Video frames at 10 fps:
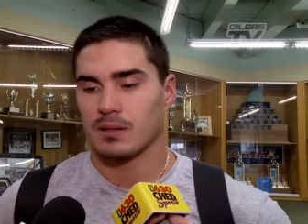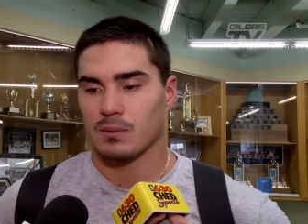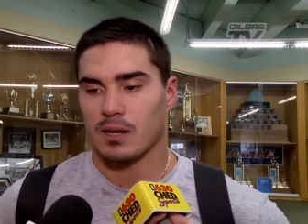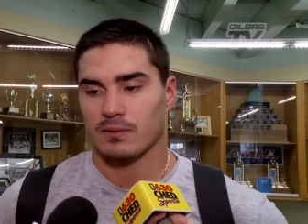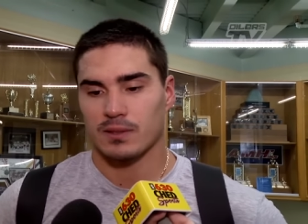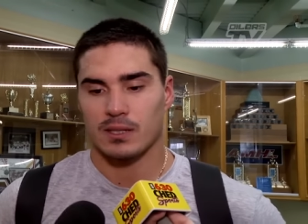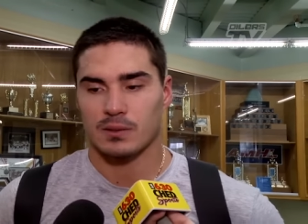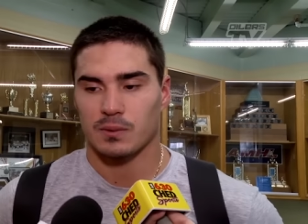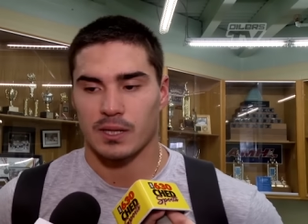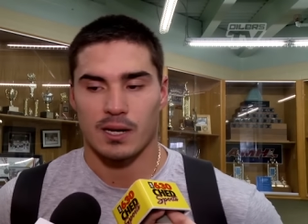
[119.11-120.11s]
and we have another
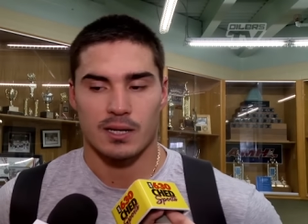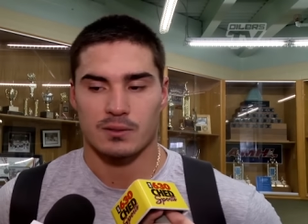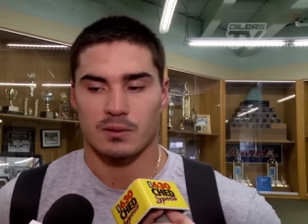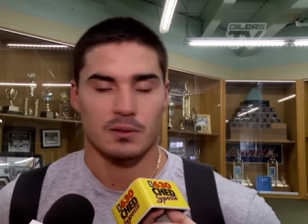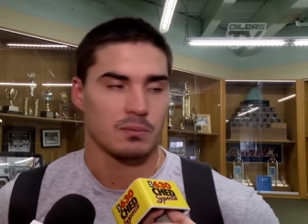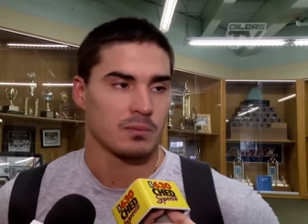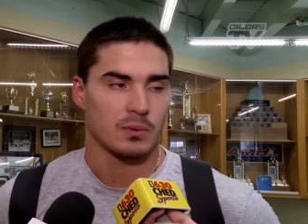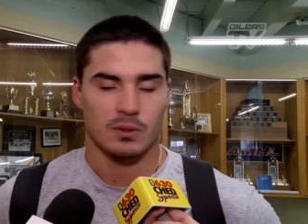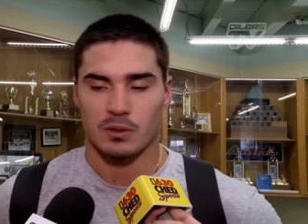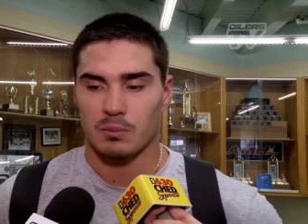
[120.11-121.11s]
20 guys who are gonna
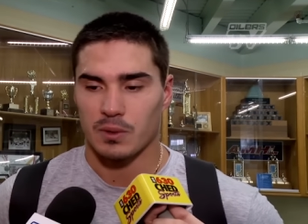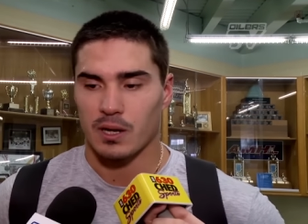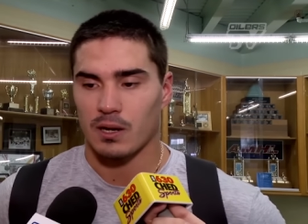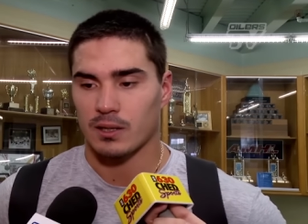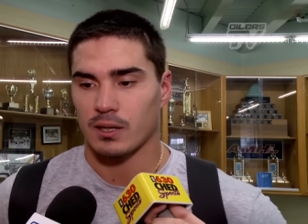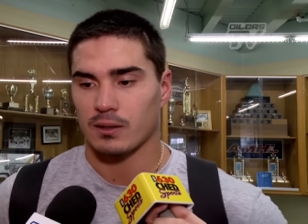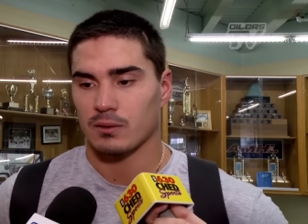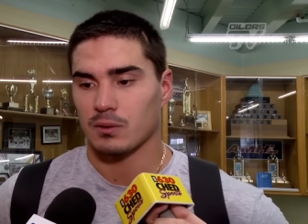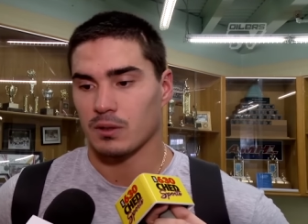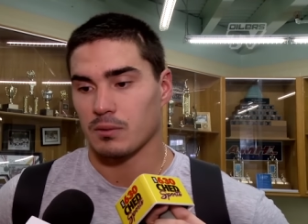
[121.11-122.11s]
who are gonna play hard,
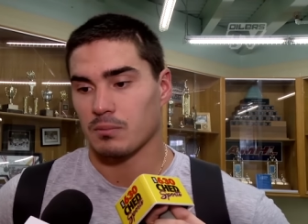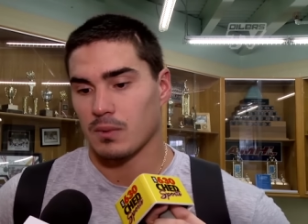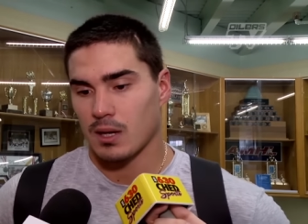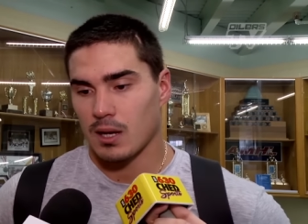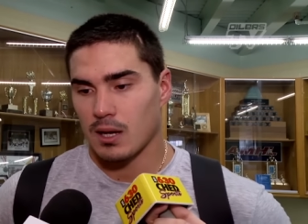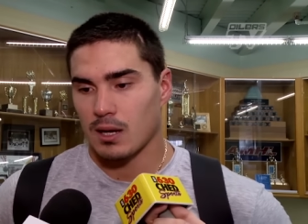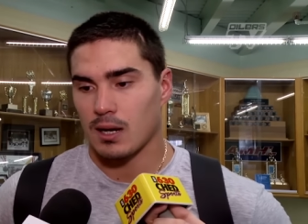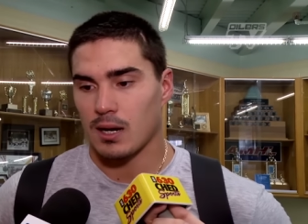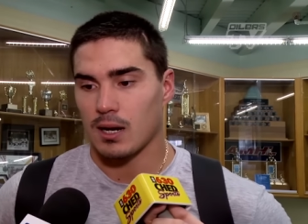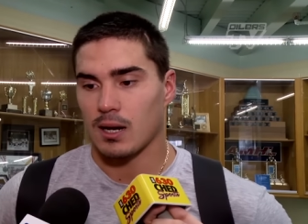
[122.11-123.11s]
and who are gonna
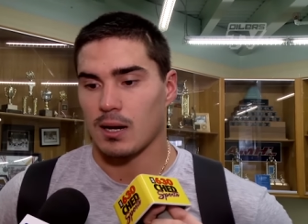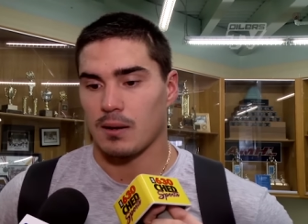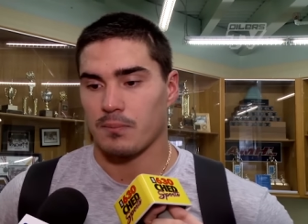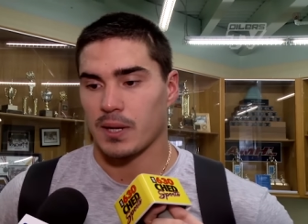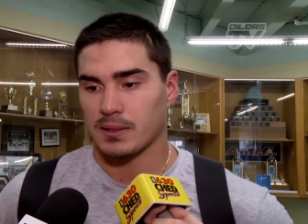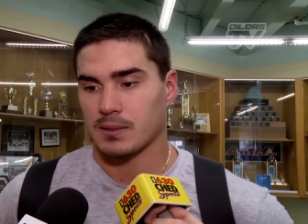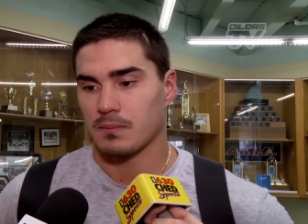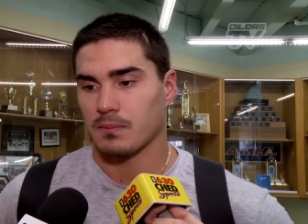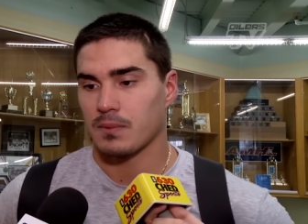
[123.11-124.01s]
uh, make some